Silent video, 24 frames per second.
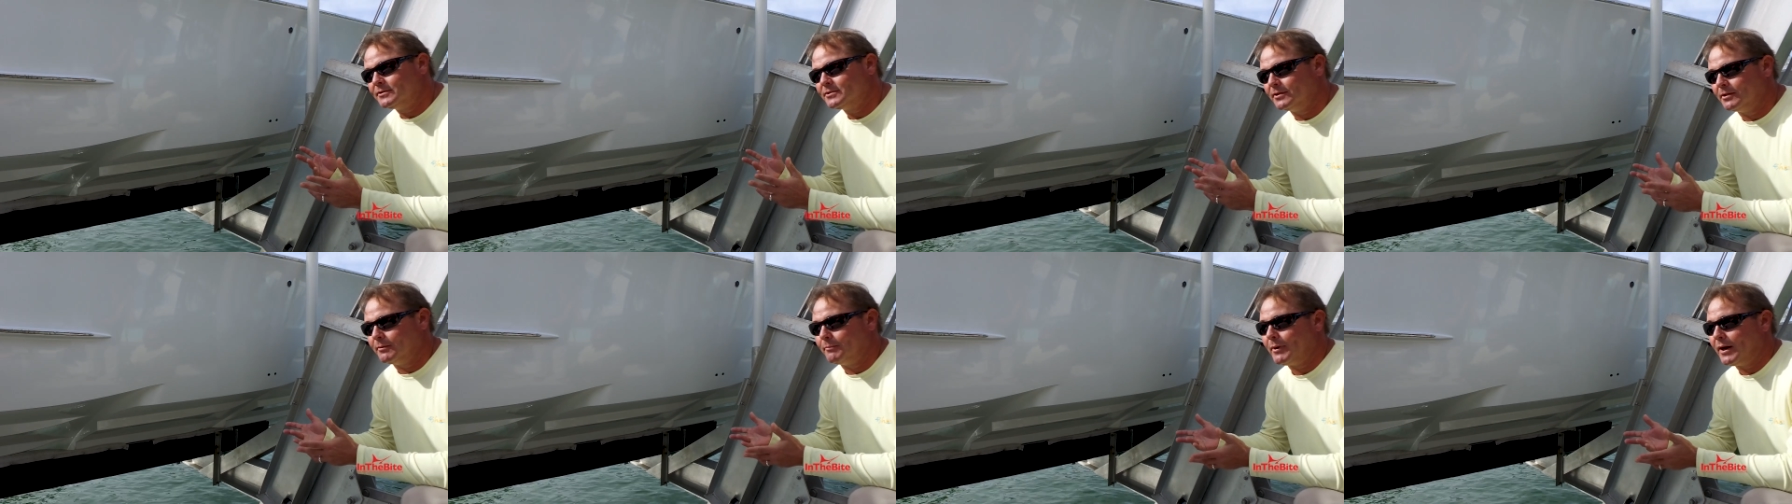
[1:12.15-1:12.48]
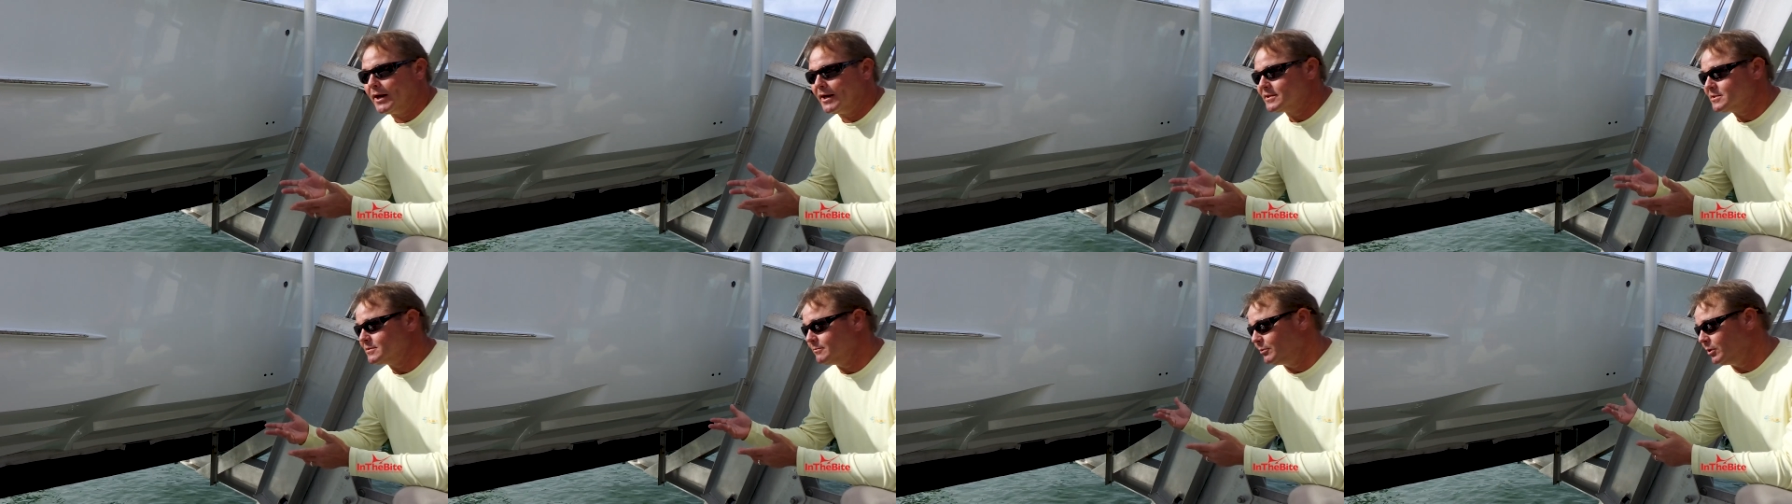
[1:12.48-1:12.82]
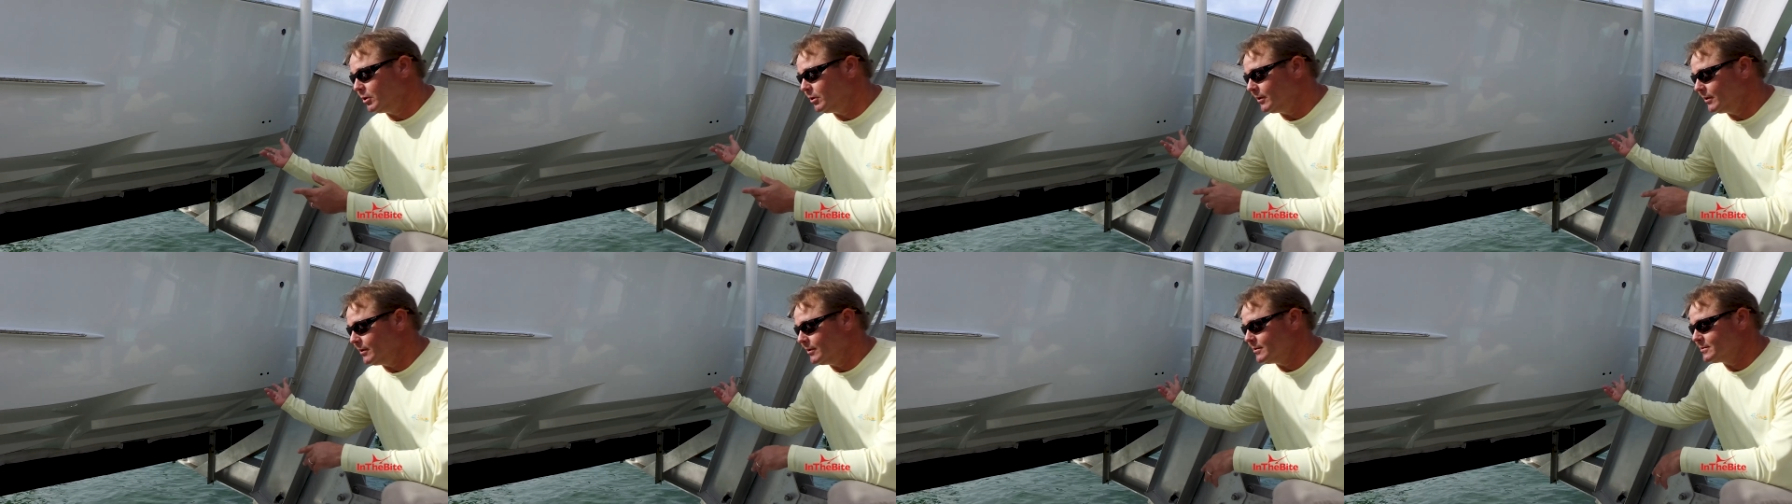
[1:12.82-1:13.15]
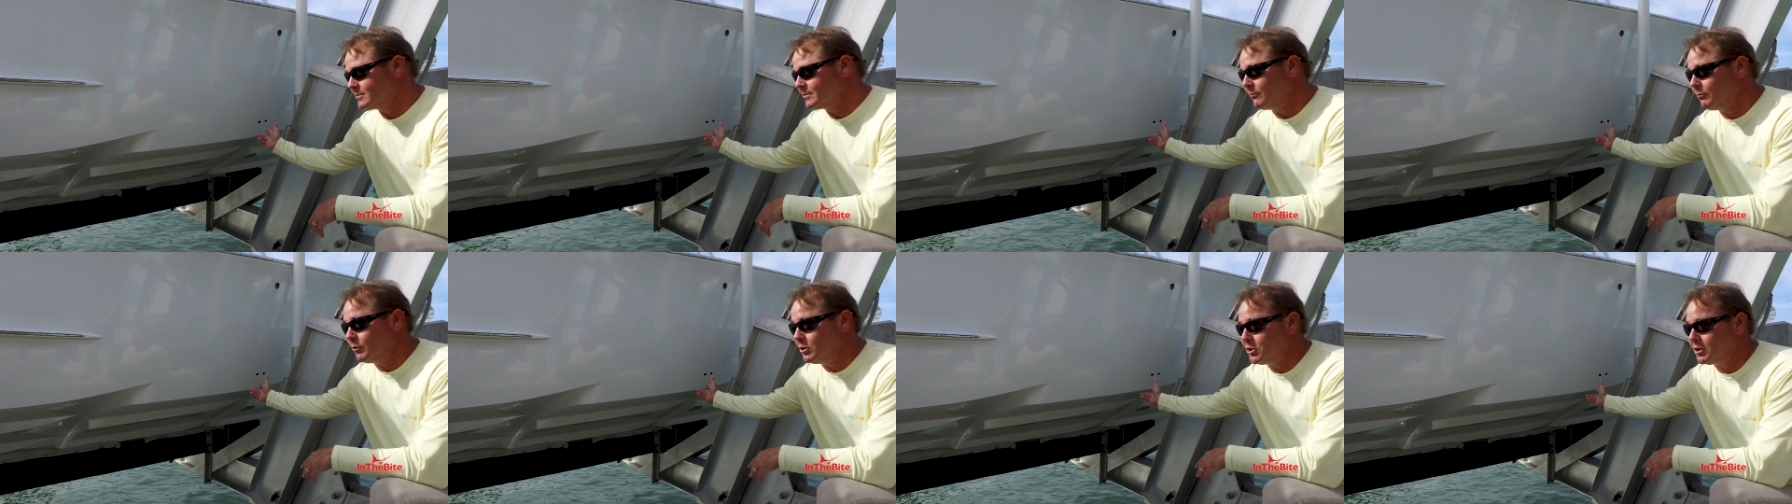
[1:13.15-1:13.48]
to the
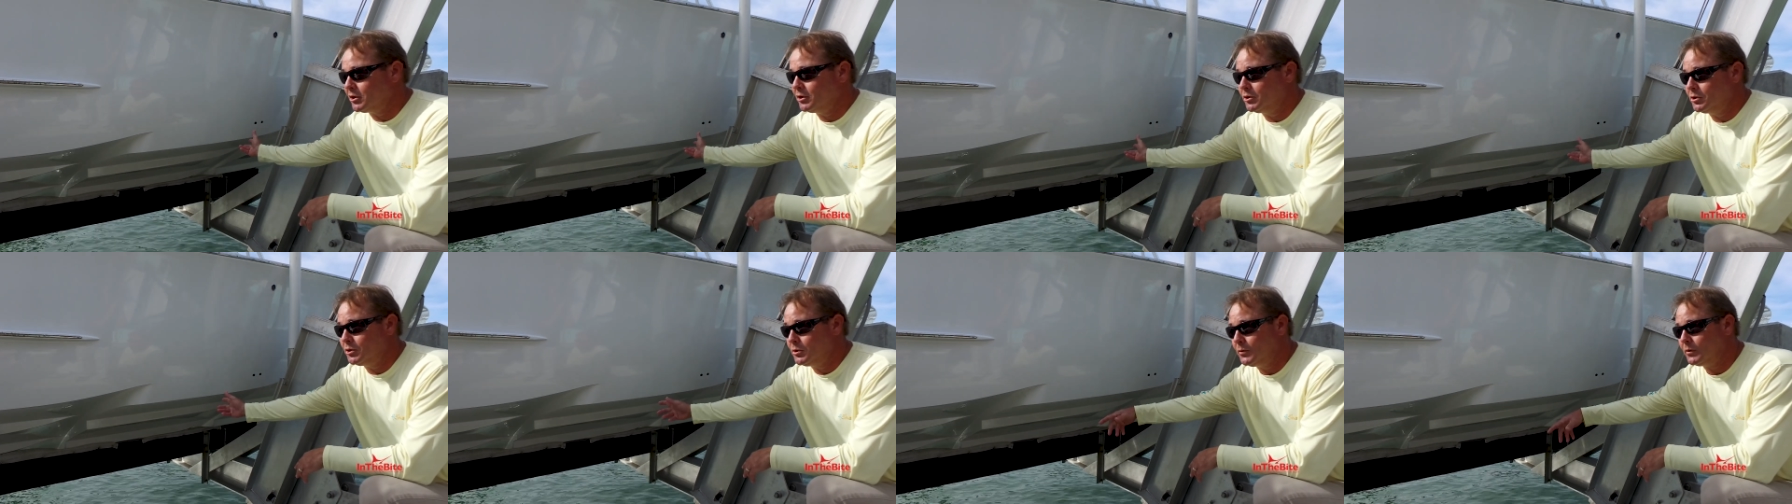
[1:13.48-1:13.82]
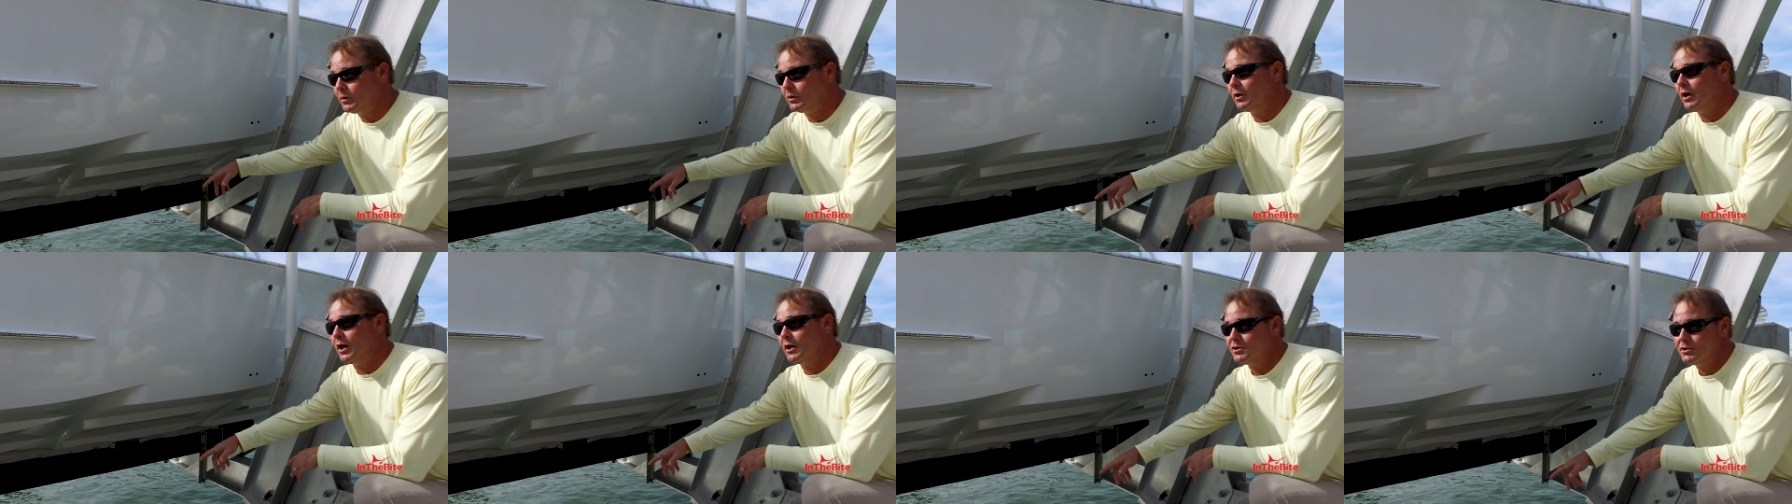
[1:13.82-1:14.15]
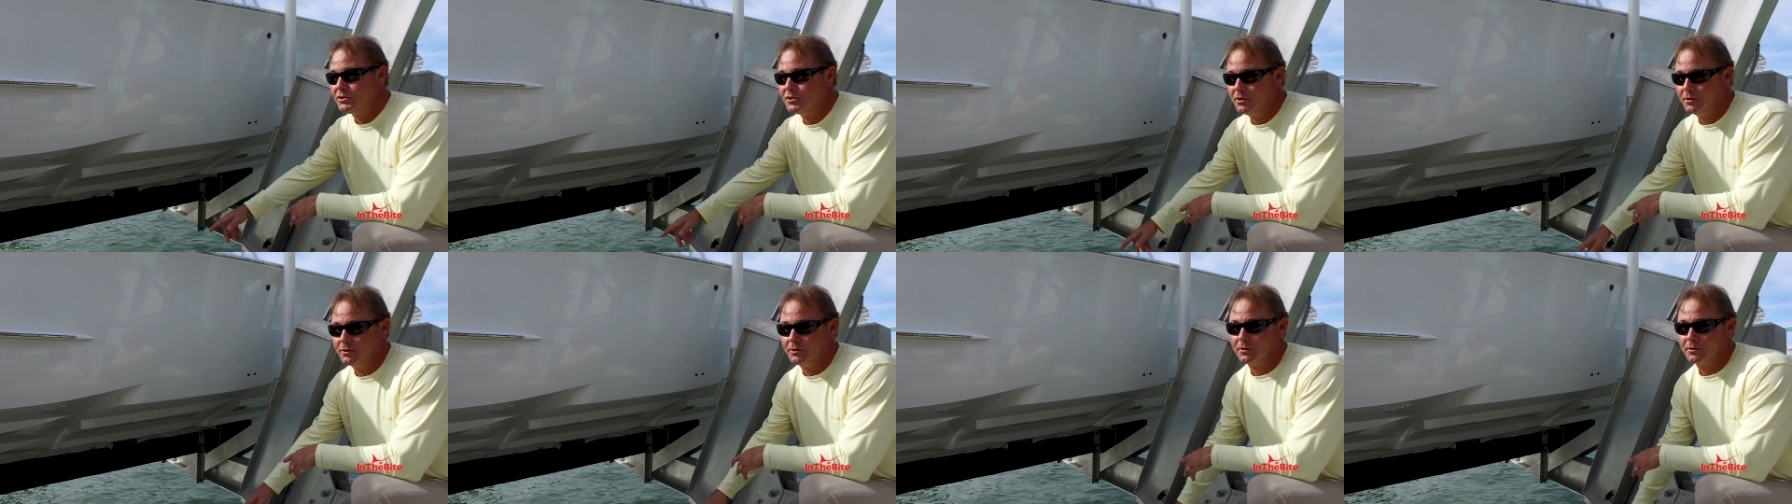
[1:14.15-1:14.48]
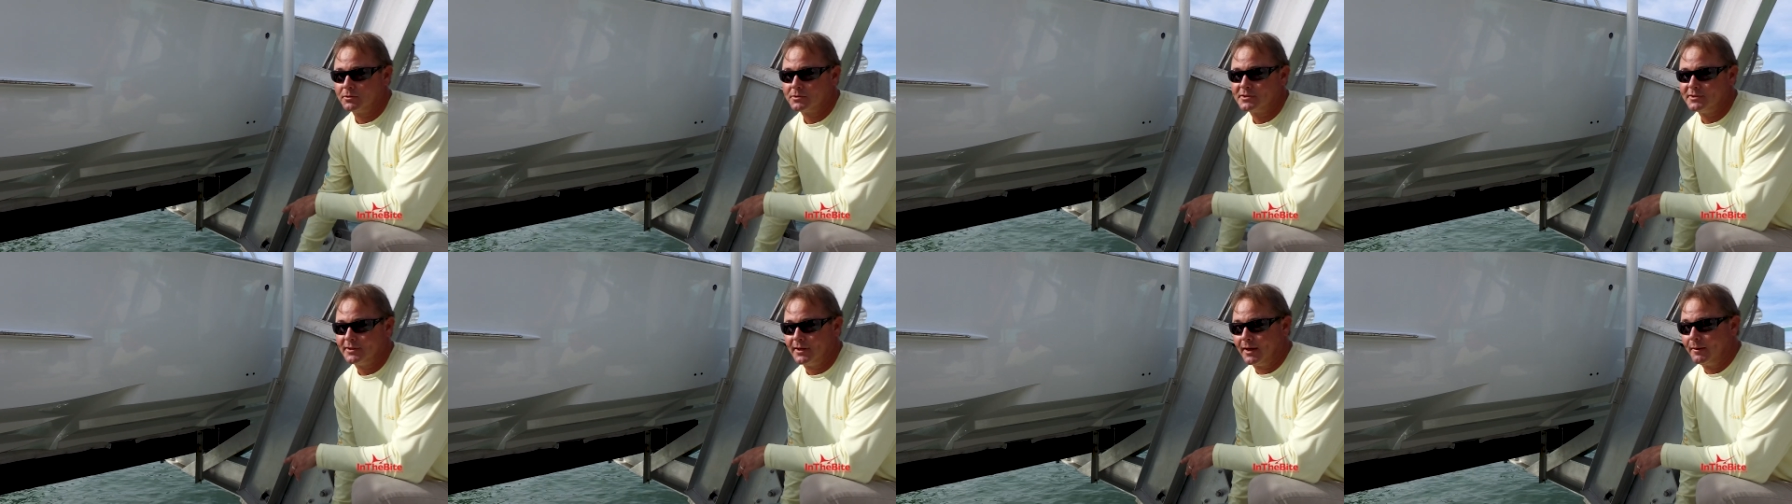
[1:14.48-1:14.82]
possibilities of what you can do with a
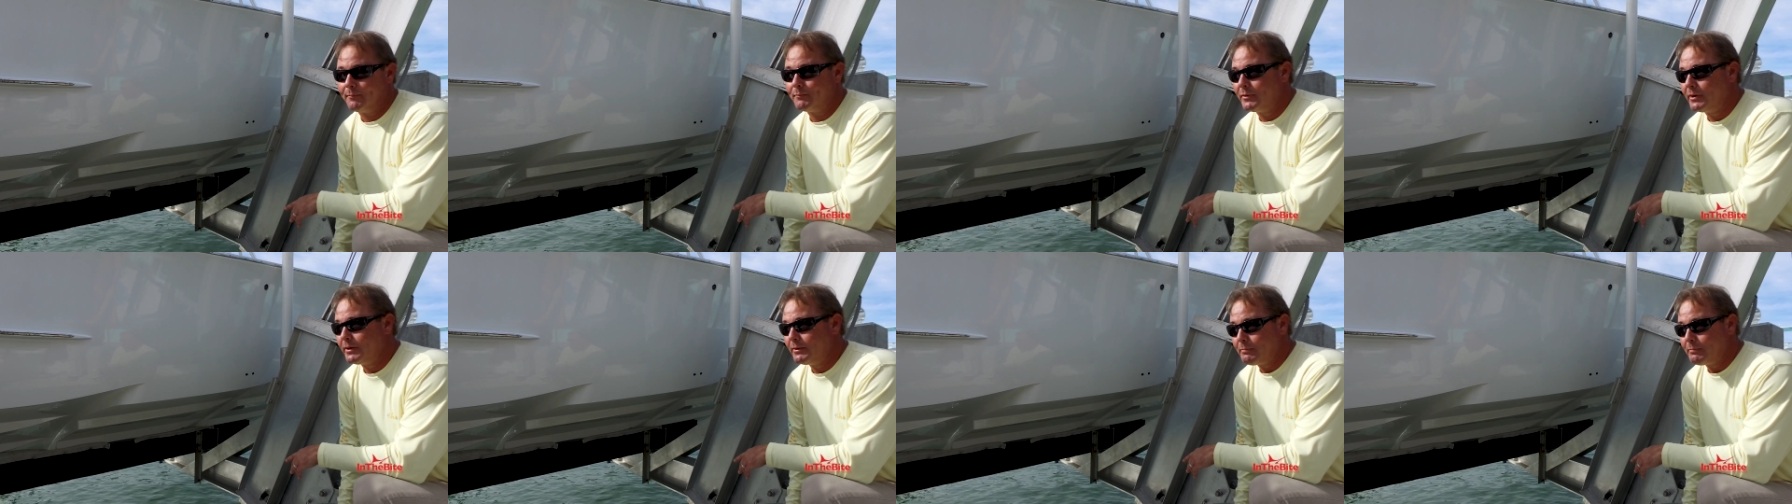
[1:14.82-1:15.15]
longitudinal step.